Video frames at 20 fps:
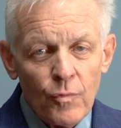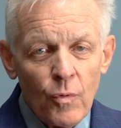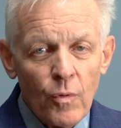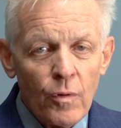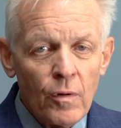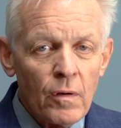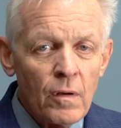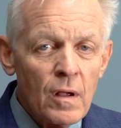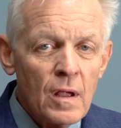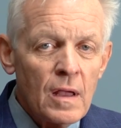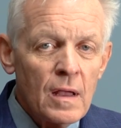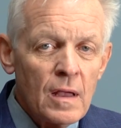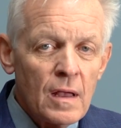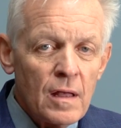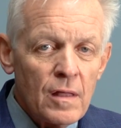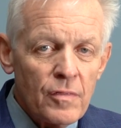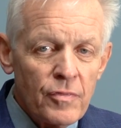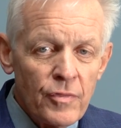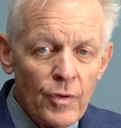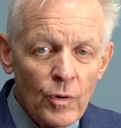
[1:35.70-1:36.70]
for
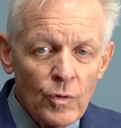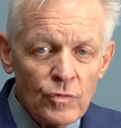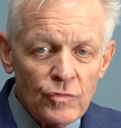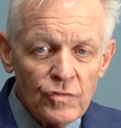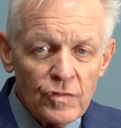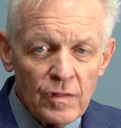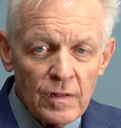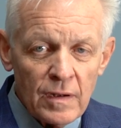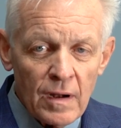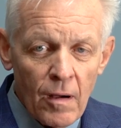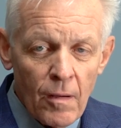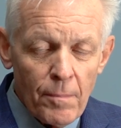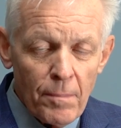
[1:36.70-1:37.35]
those that are